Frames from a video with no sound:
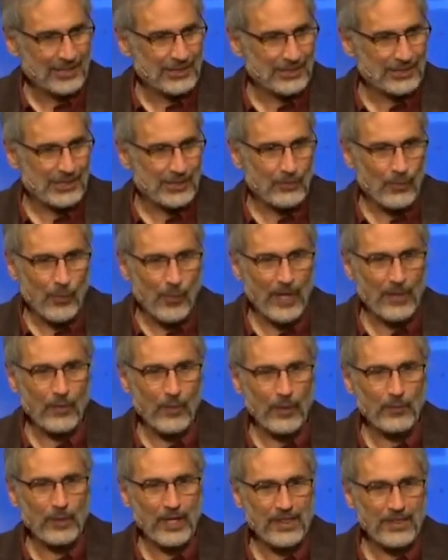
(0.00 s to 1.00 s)
So he said, when,
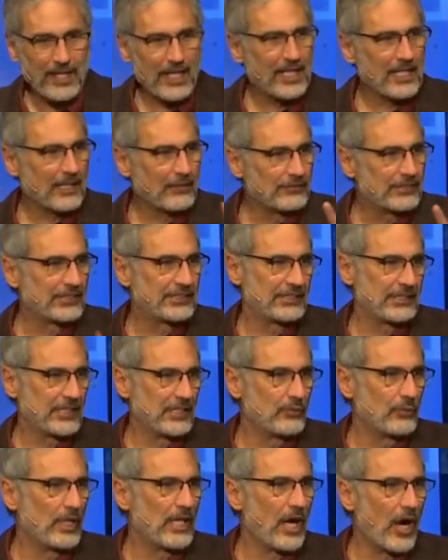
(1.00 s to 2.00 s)
when we think of
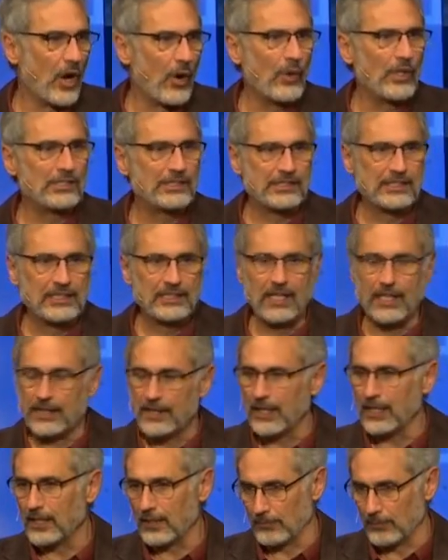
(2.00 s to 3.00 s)
sin, we always need to
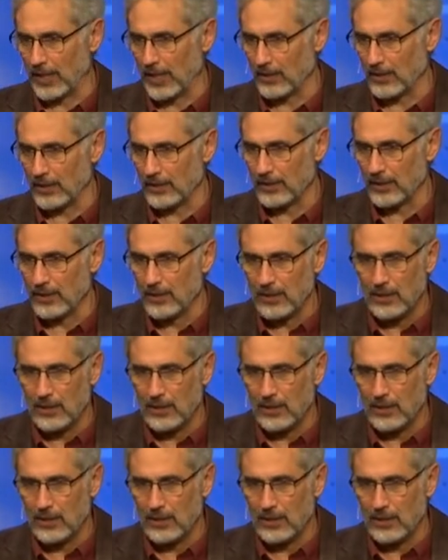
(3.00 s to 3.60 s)
think about it